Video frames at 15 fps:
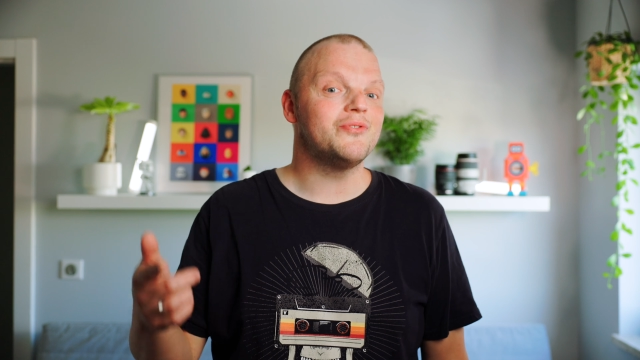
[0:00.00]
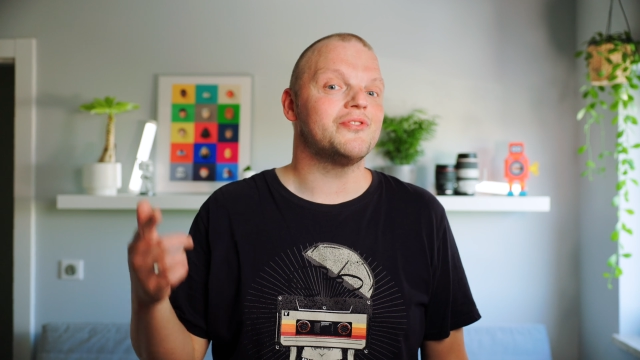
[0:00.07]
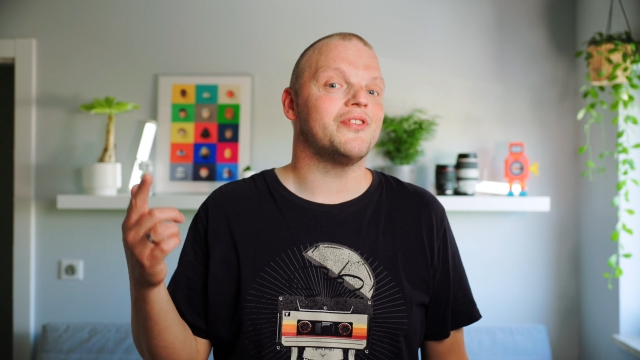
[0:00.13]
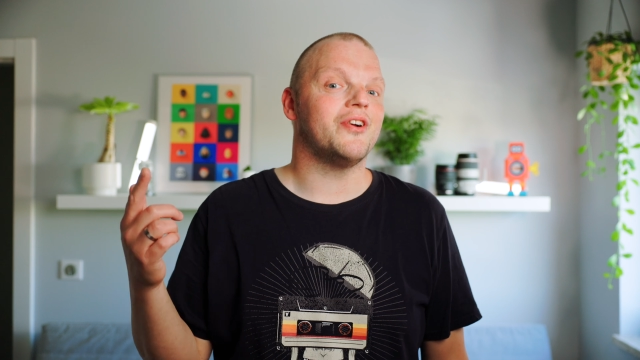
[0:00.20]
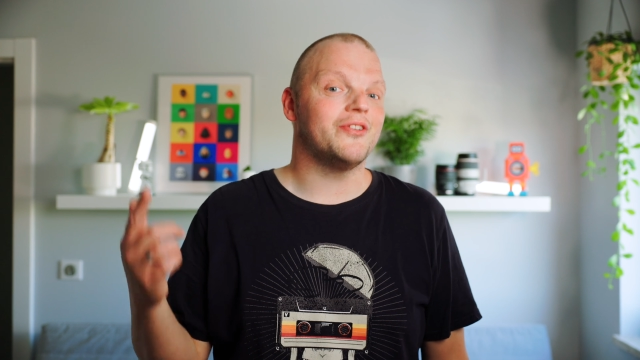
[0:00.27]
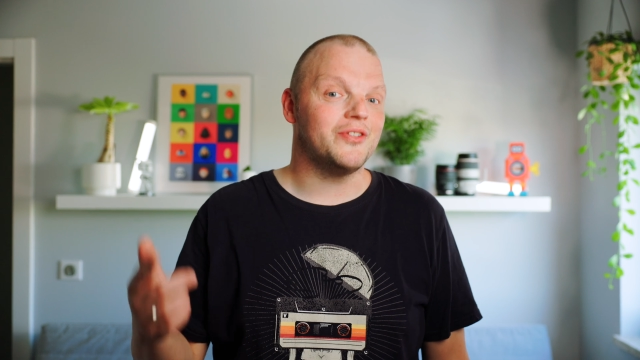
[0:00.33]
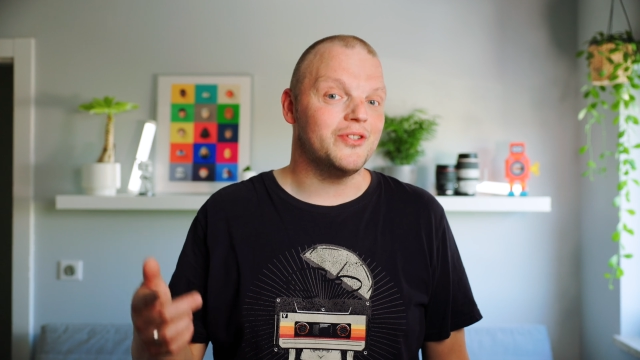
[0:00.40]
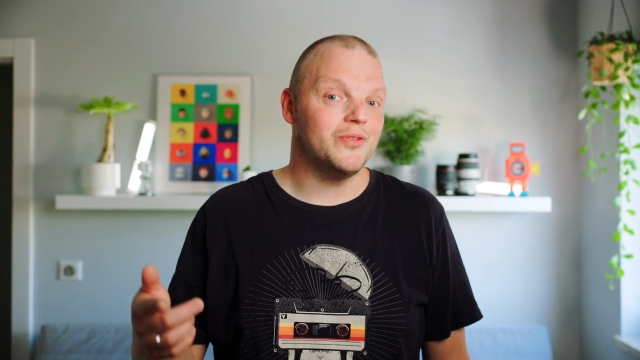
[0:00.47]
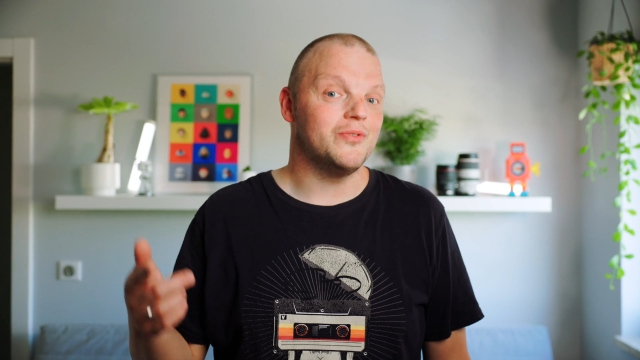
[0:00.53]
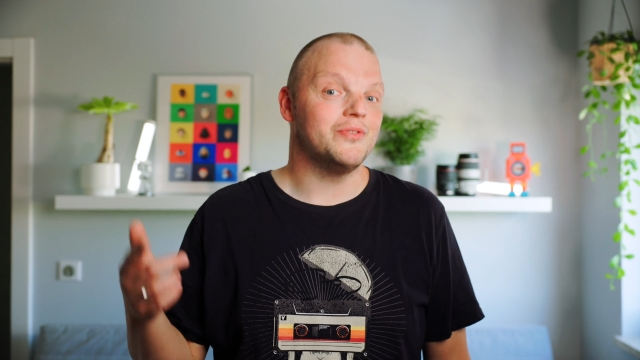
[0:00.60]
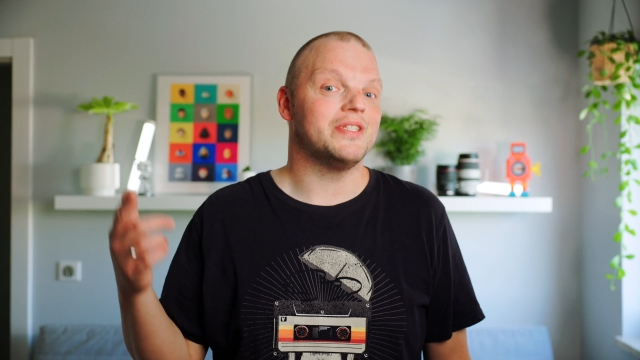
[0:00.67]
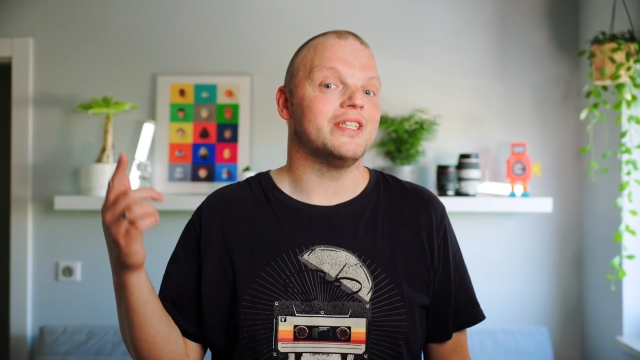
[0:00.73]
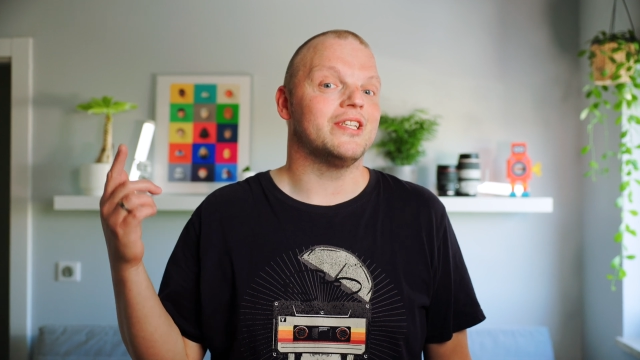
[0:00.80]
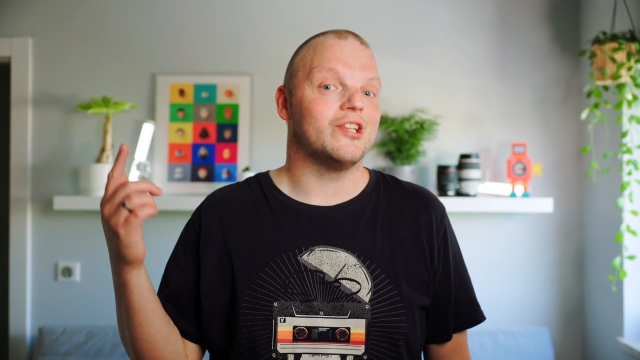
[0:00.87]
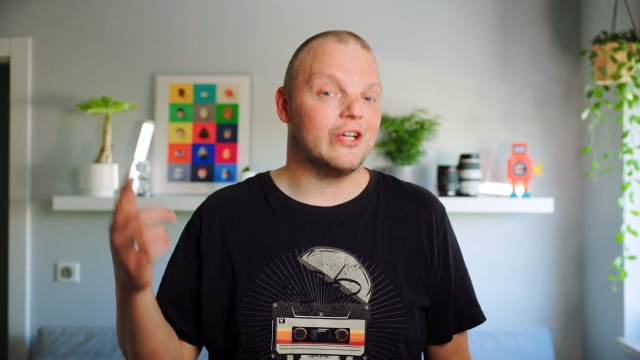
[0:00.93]
to start
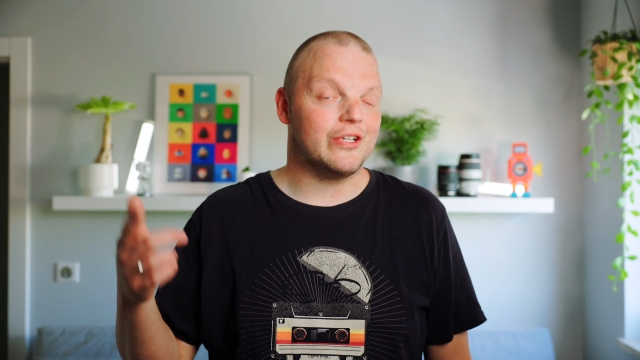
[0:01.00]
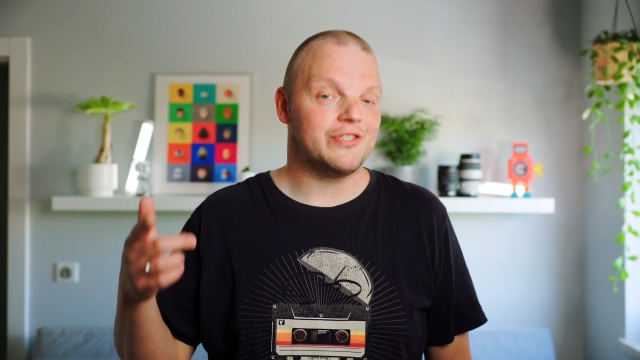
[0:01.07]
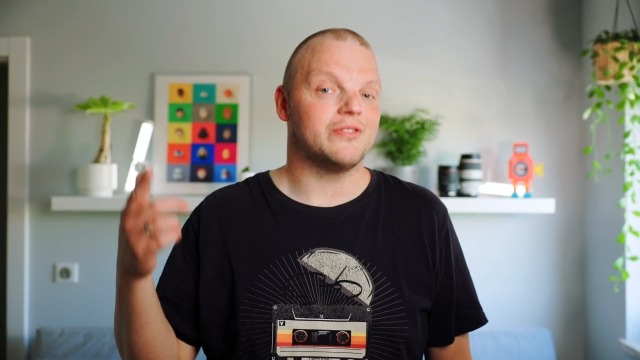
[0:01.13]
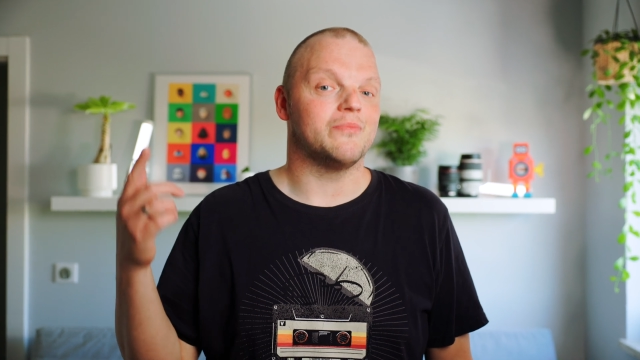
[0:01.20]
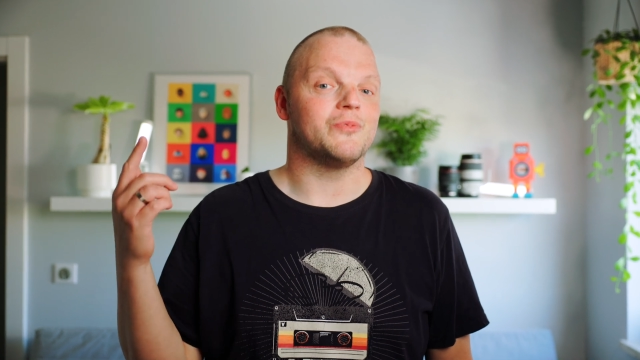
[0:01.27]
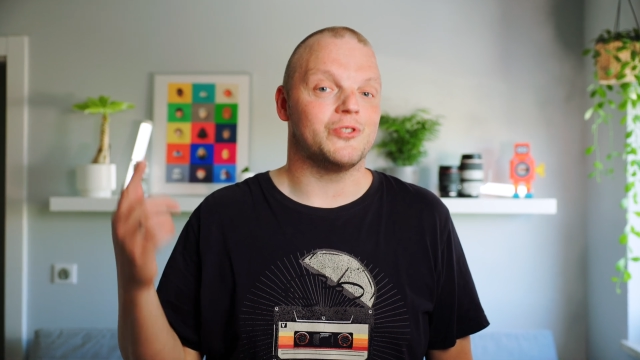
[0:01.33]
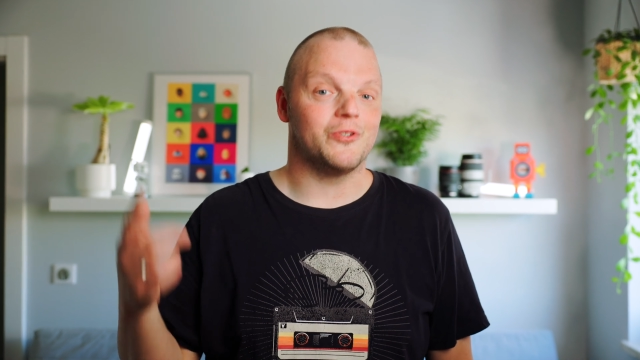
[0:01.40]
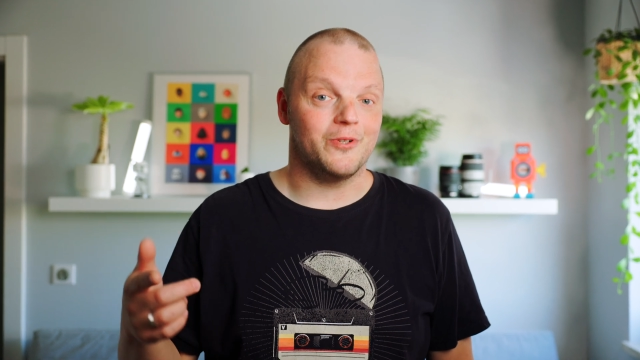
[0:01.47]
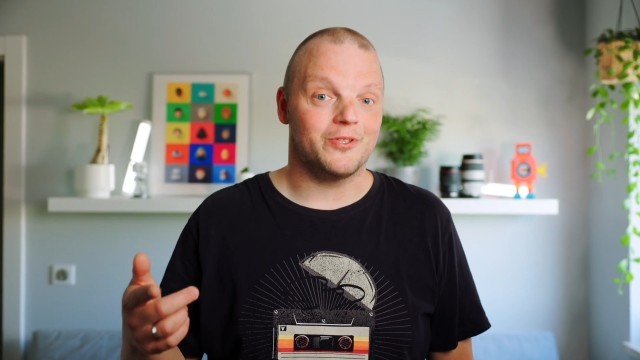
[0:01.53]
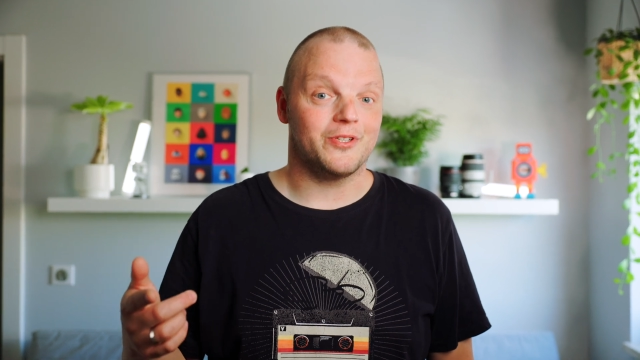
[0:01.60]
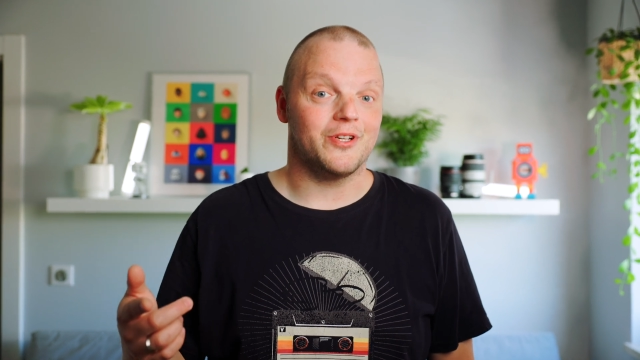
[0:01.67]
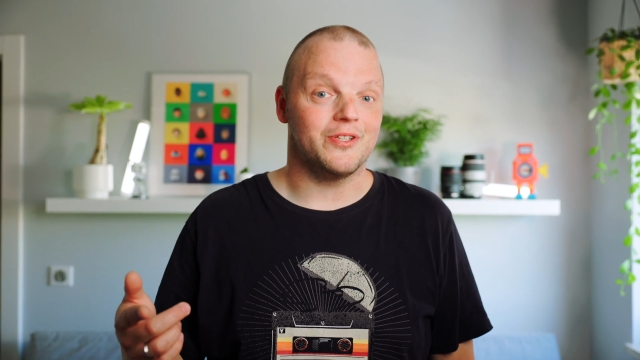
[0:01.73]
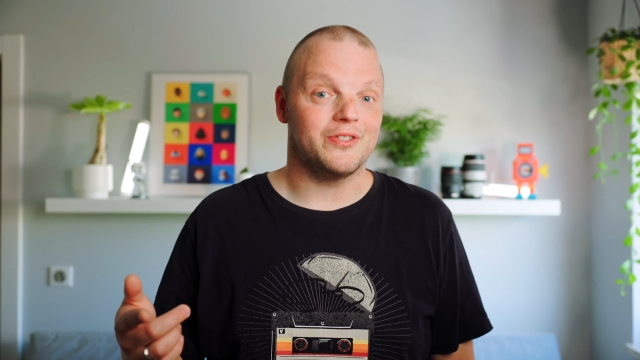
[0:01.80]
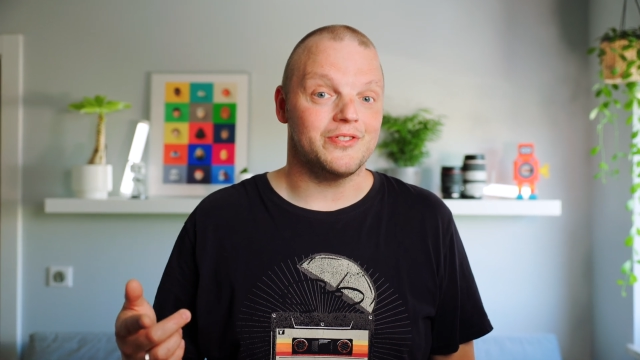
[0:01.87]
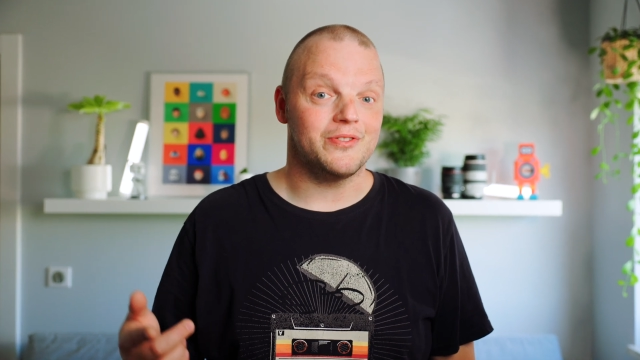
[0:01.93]
using custom
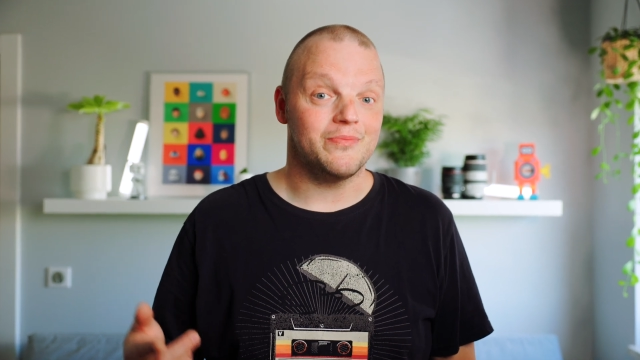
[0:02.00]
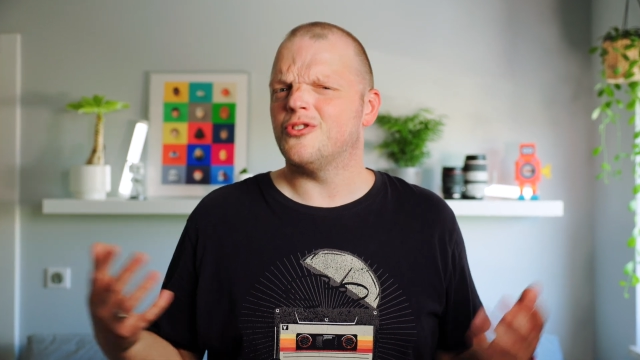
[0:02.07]
shortcuts.